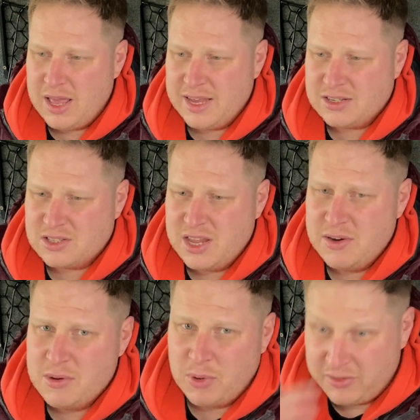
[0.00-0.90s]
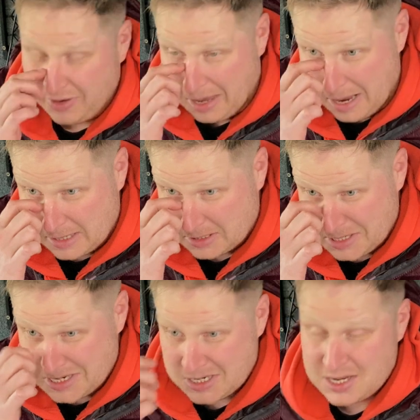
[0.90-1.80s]
Exterior
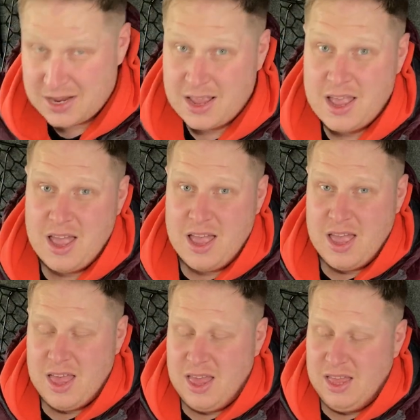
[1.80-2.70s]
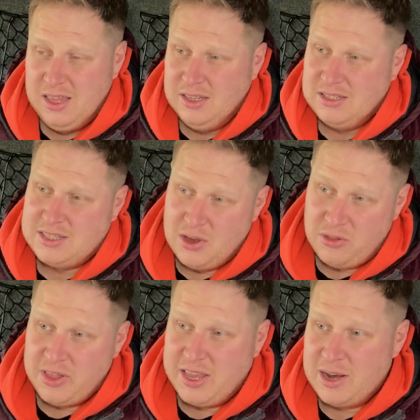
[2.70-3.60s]
modifications, still
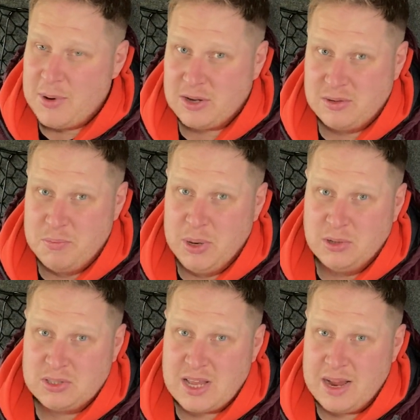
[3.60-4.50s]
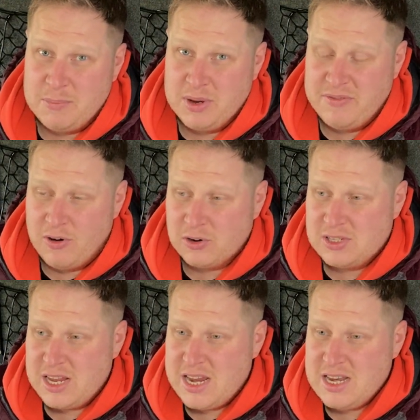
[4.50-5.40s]
thinking about some Bilstein
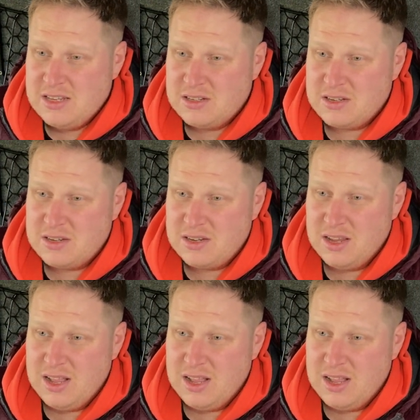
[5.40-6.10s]
B14s.